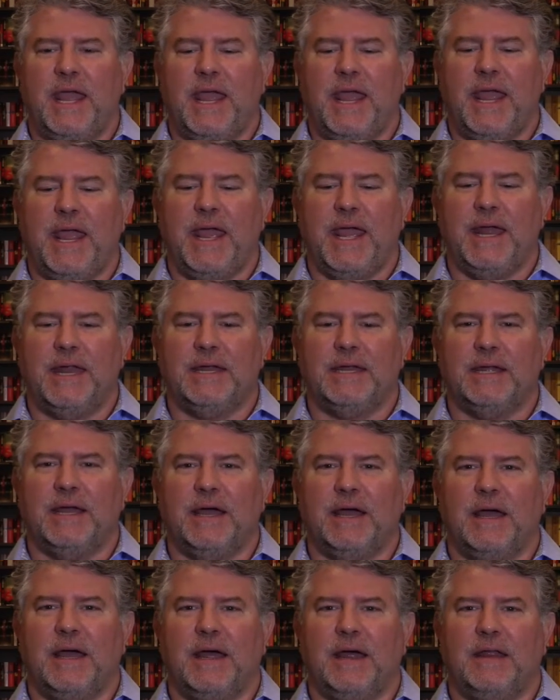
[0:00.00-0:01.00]
and
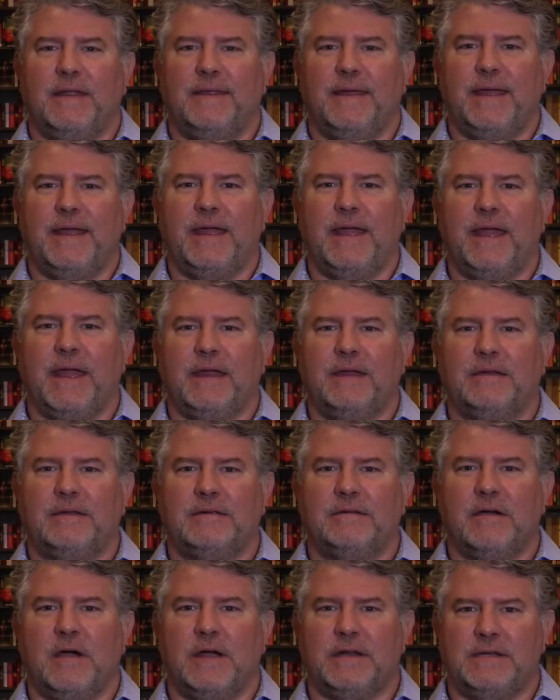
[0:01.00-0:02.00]
they had
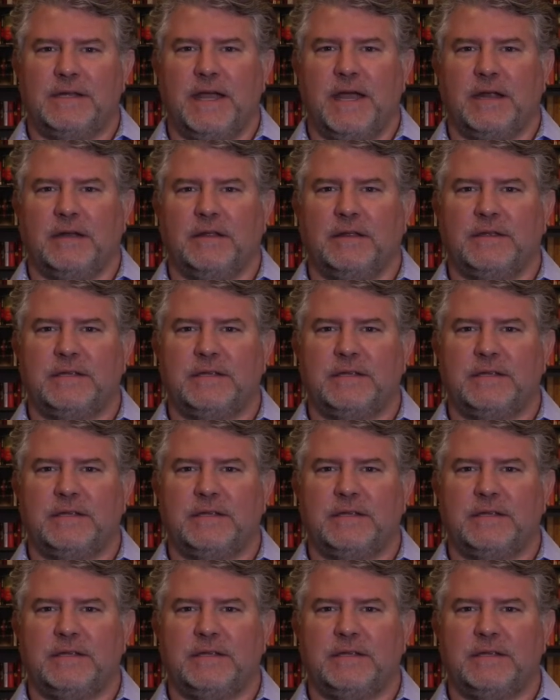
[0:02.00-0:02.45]
contacted the